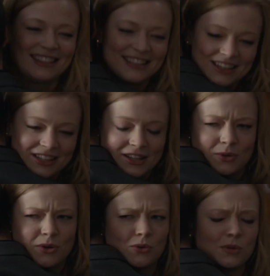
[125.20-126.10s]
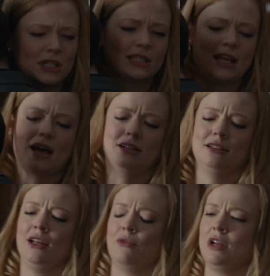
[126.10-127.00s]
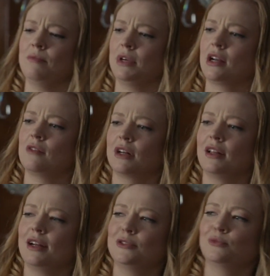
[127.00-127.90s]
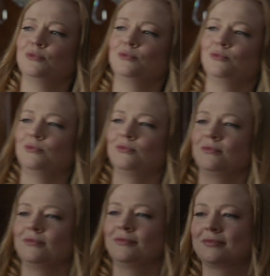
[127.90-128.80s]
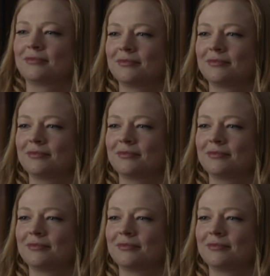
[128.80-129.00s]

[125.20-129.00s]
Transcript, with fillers: I. Oh, what is that? Date rape by Calvin Klein? Yeah, you wish.